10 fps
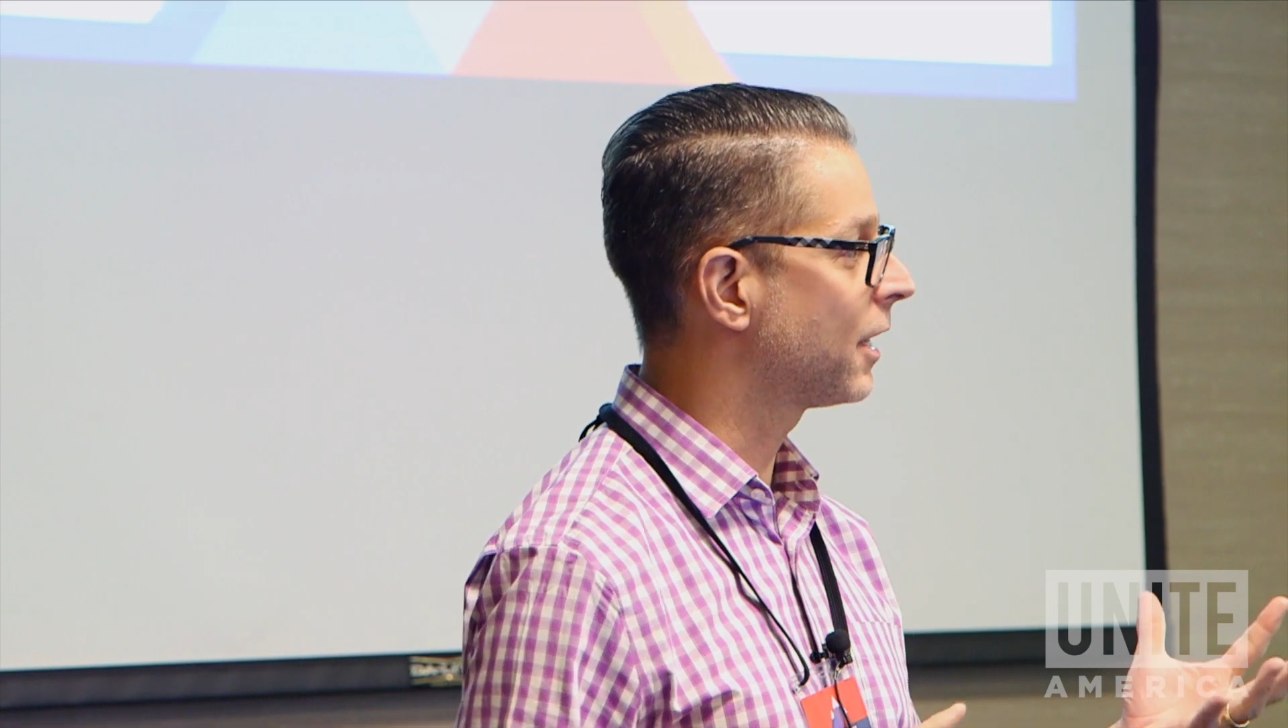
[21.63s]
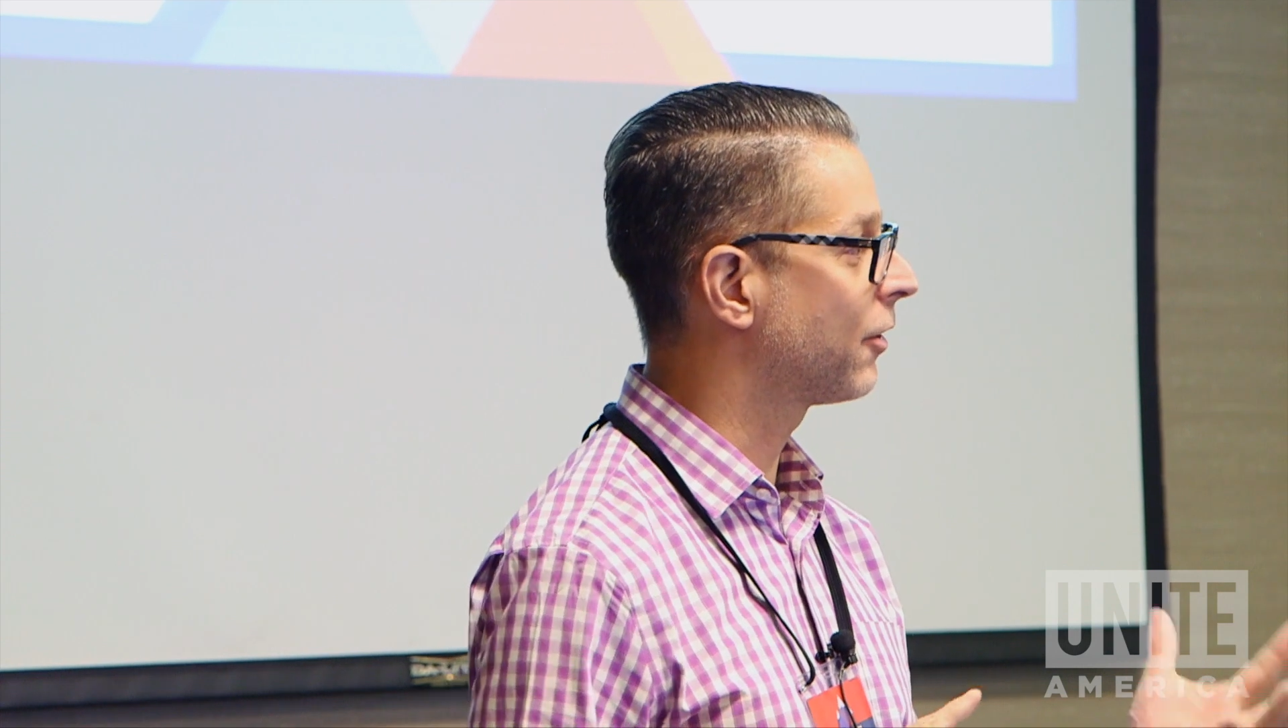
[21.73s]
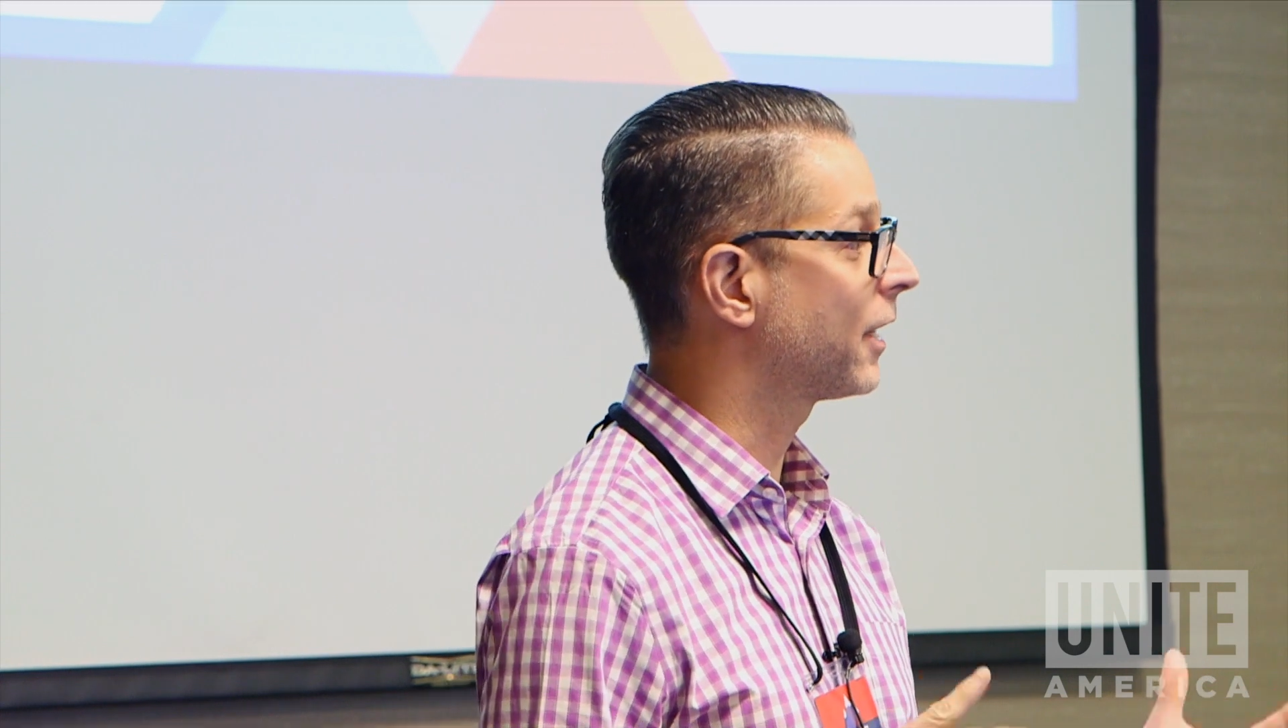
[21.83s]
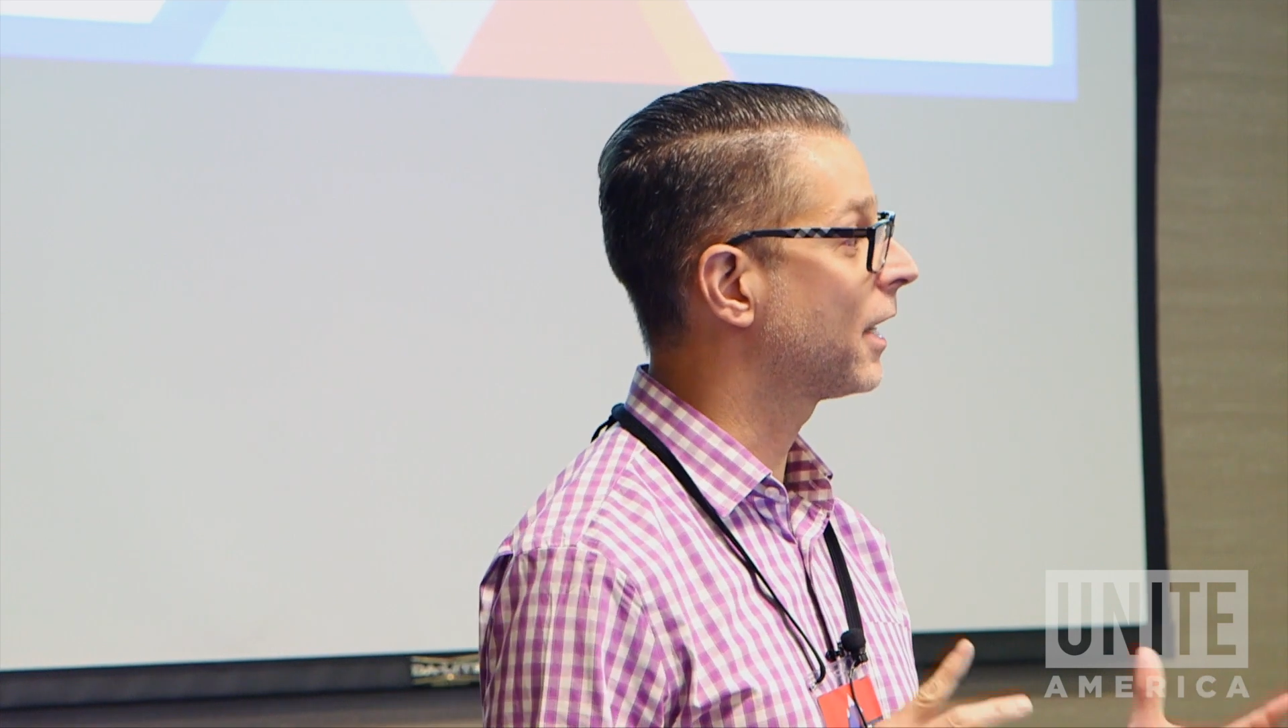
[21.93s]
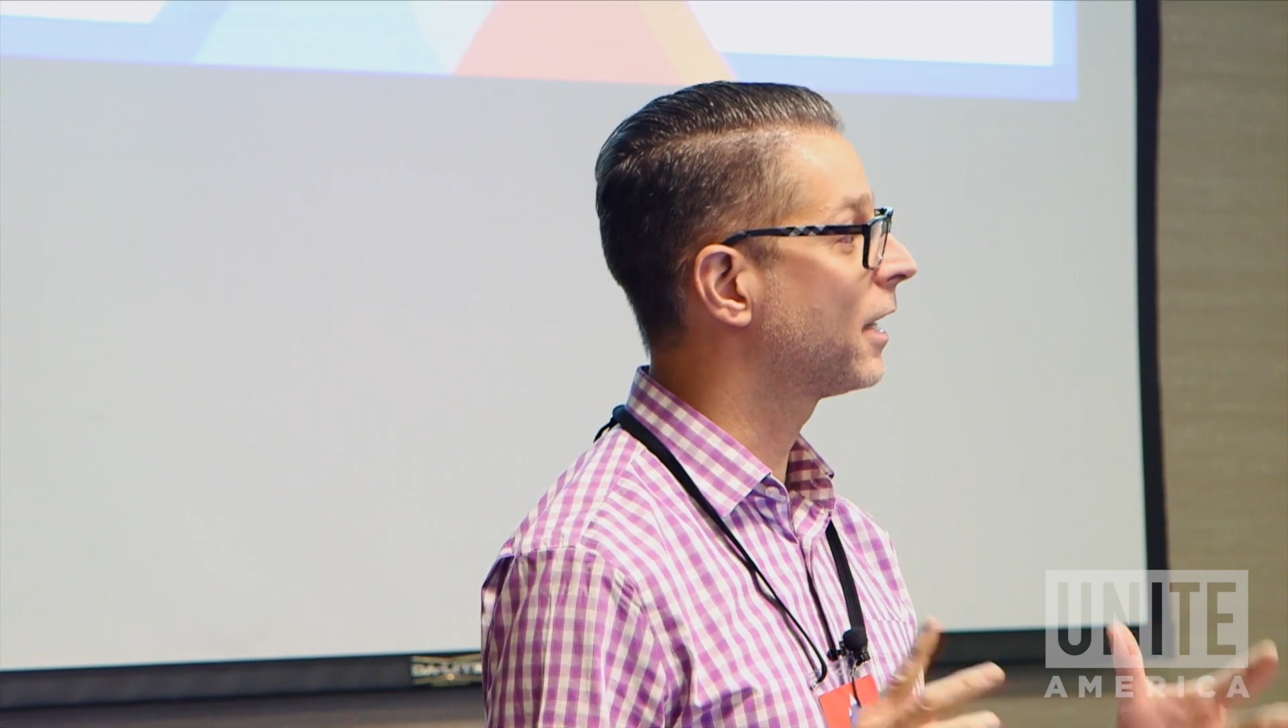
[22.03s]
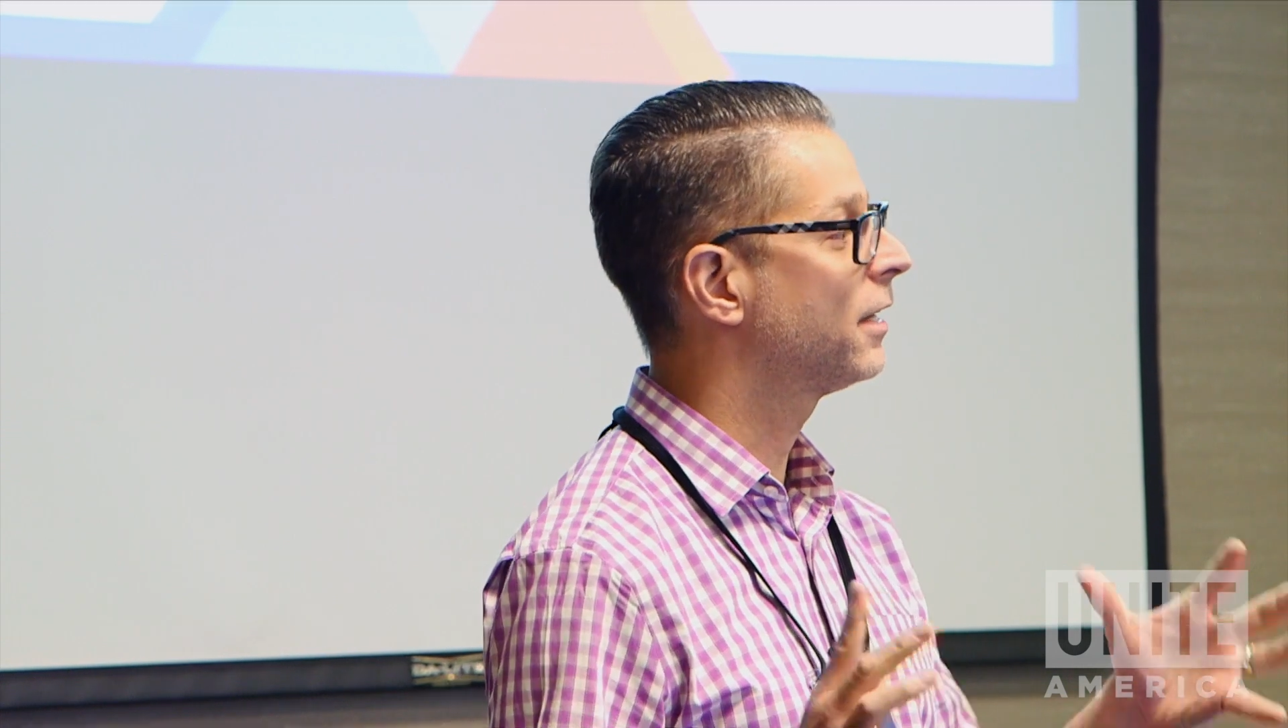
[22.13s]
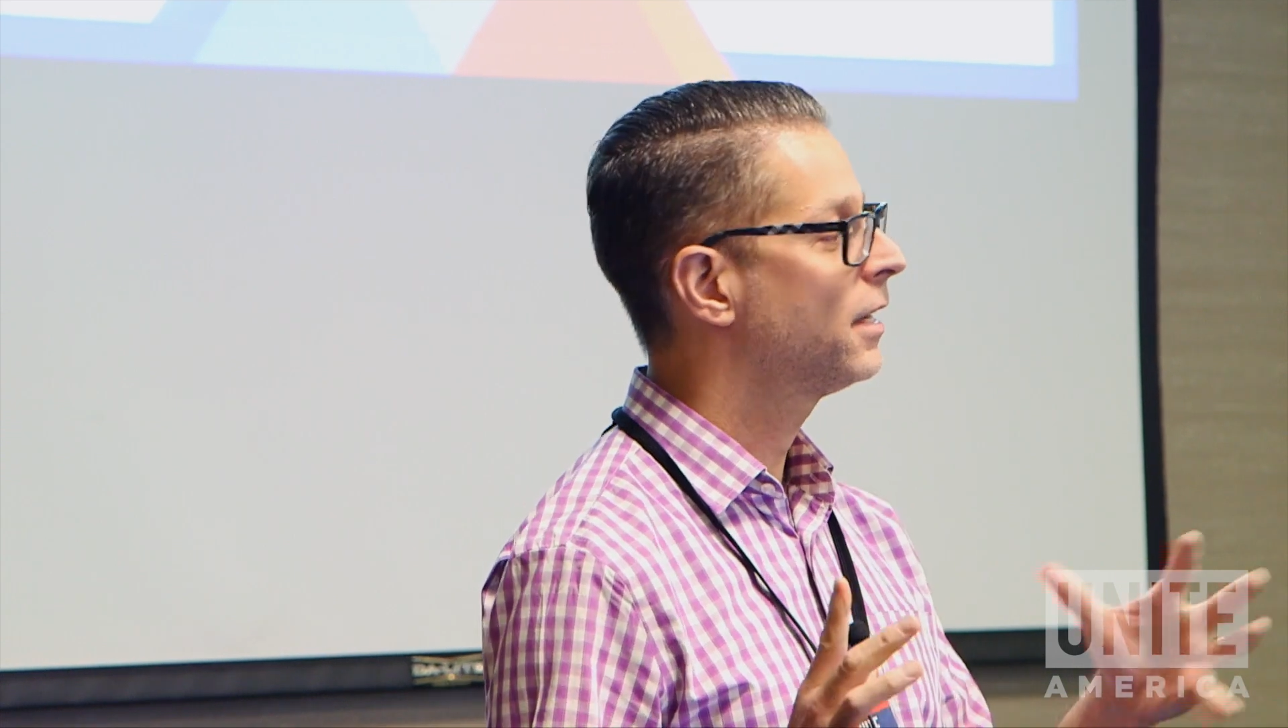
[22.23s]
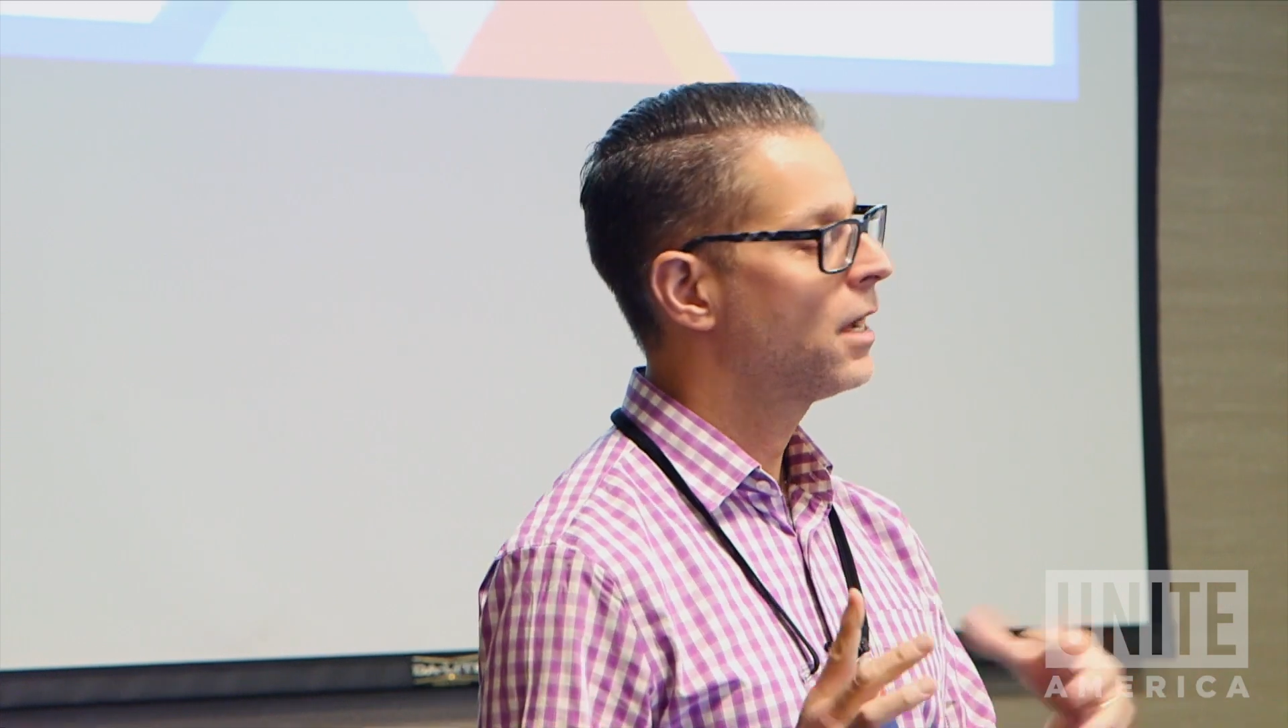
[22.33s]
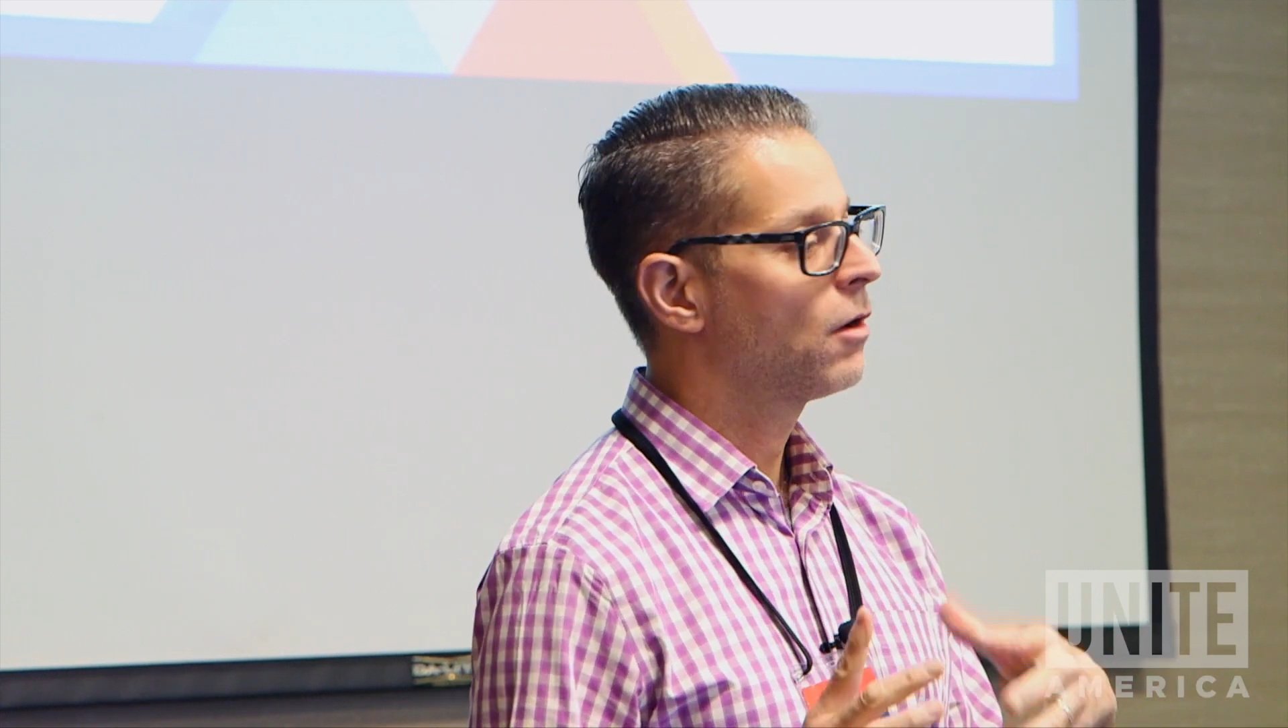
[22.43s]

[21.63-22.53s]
area,